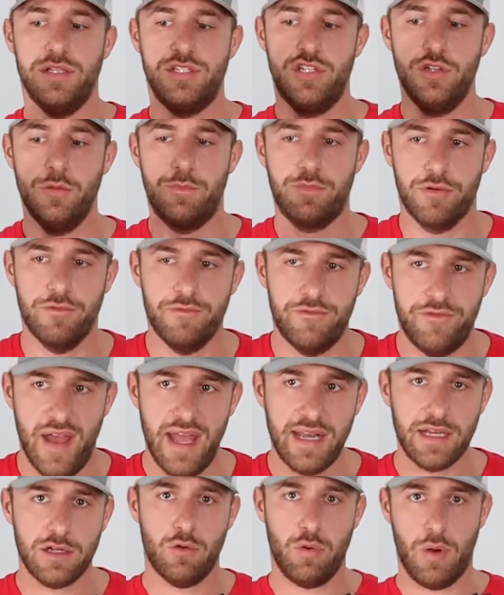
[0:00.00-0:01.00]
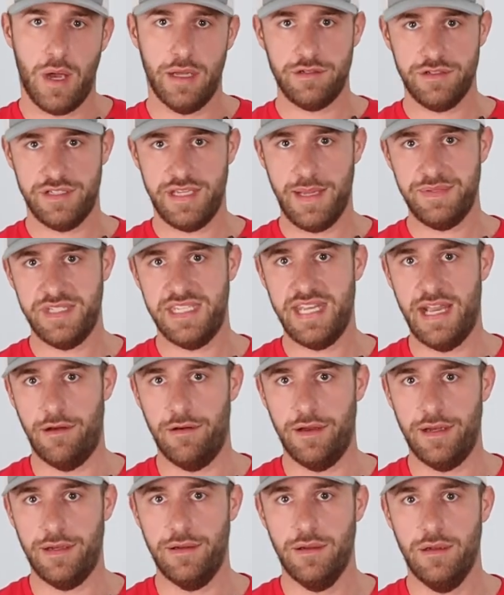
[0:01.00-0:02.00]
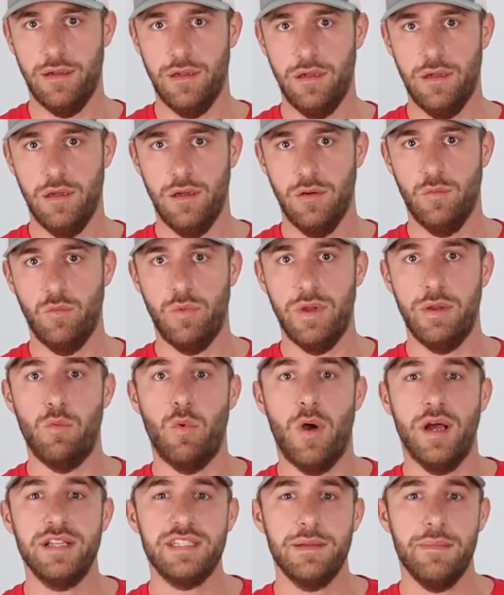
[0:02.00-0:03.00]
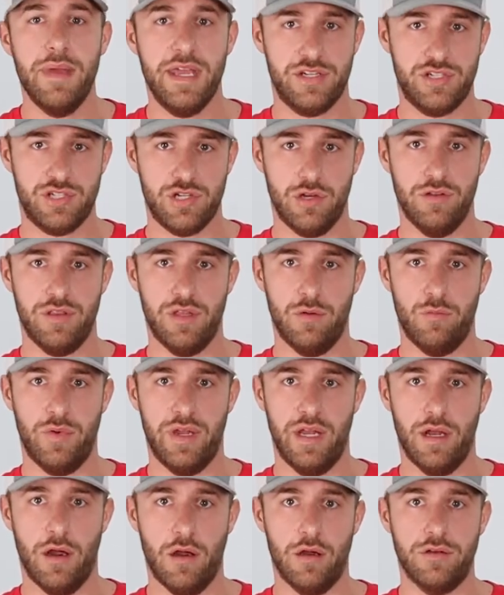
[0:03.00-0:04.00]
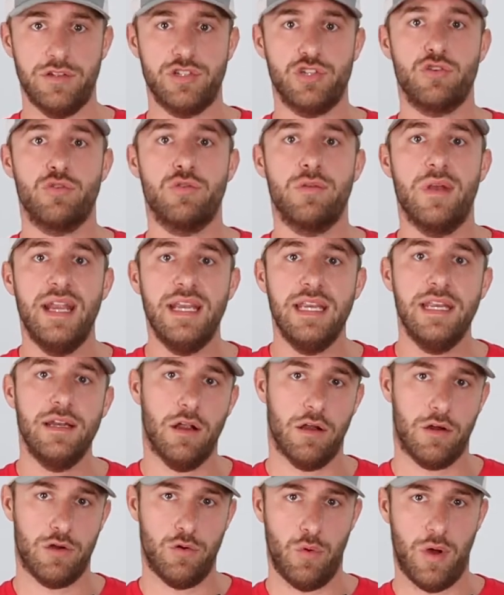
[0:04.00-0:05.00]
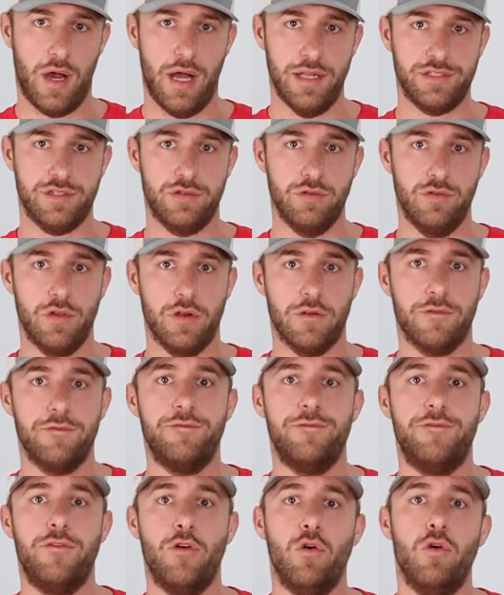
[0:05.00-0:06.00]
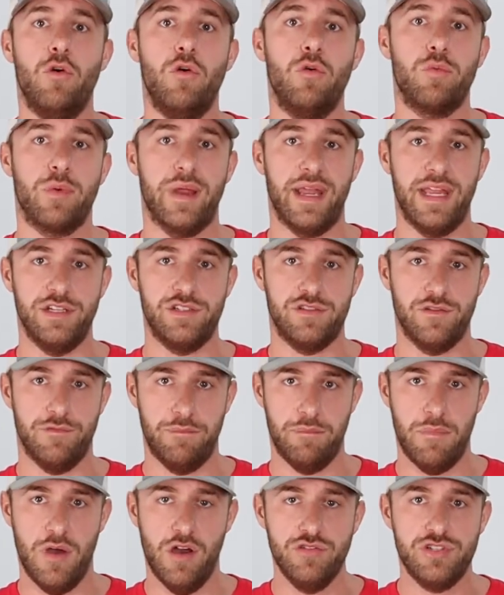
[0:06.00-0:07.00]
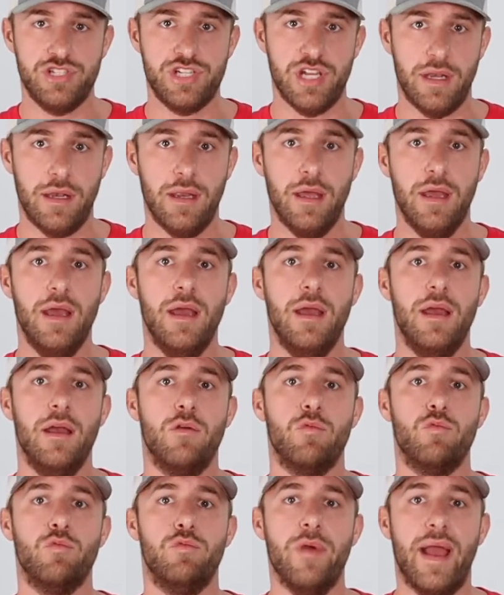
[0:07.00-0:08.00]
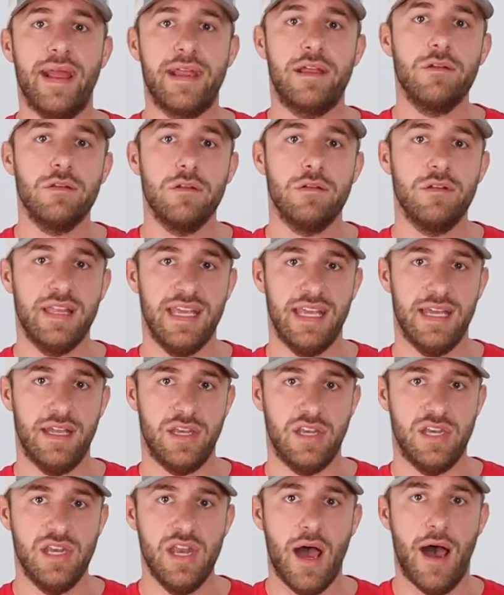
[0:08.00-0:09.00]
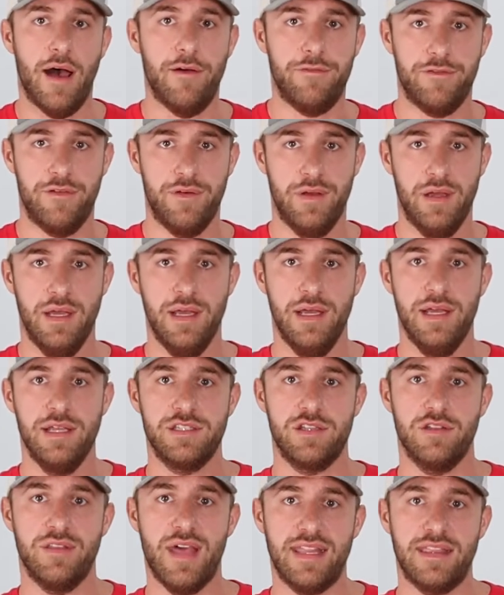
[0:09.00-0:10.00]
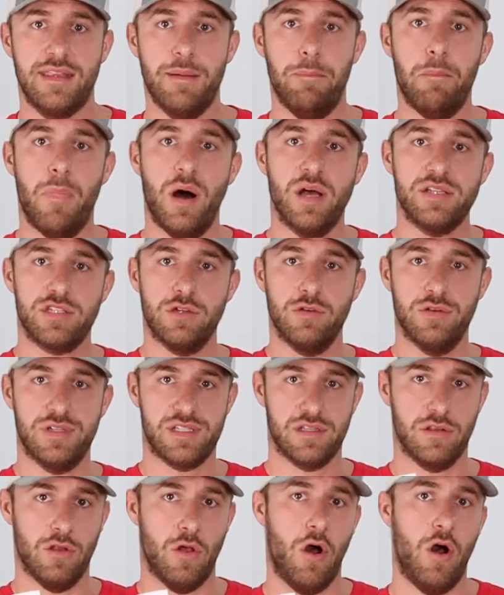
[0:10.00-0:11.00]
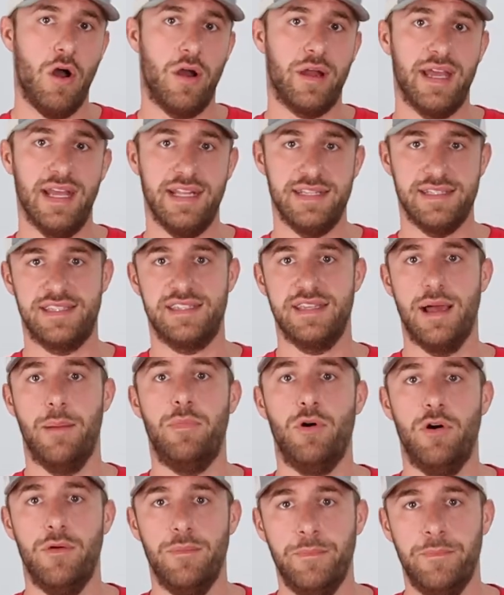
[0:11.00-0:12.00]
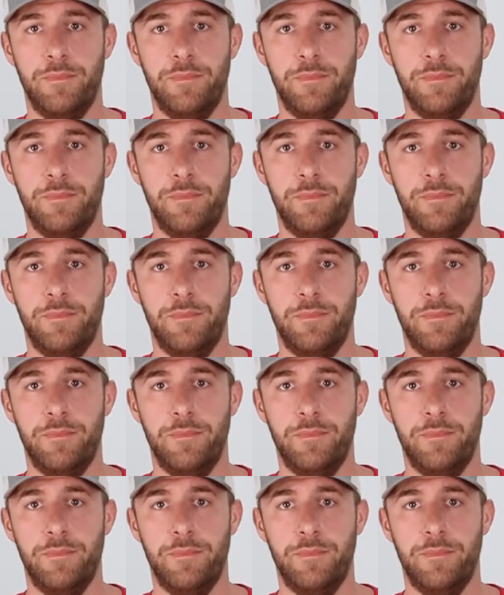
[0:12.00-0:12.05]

to prevent quadriceps tearing, we want to make sure that we are training our quads through their full range of motion regularly enough so that the muscle is long and supple.